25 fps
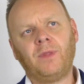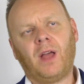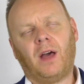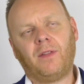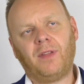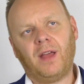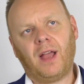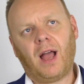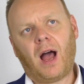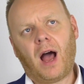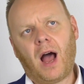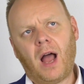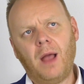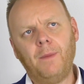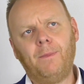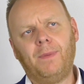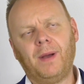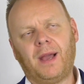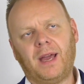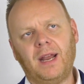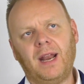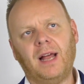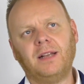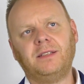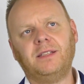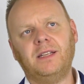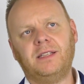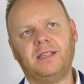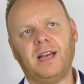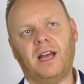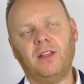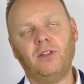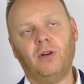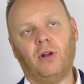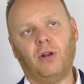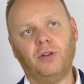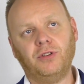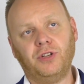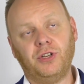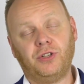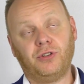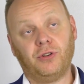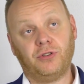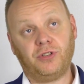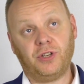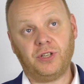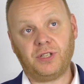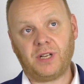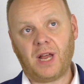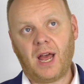I think hyper-connected technologies
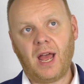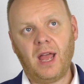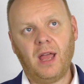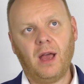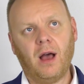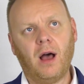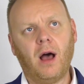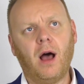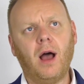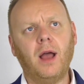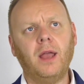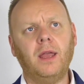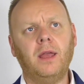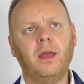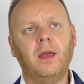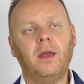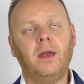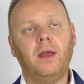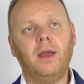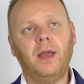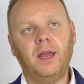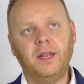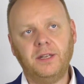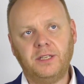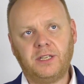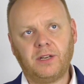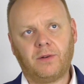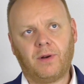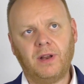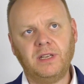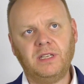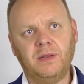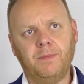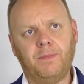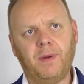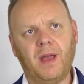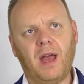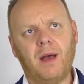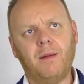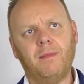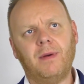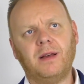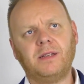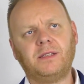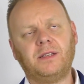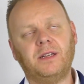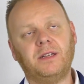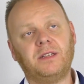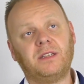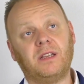such as AI, integrated
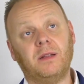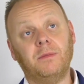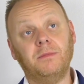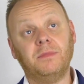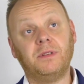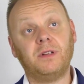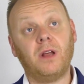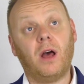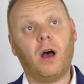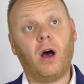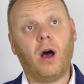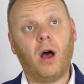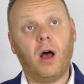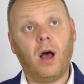BMS systems,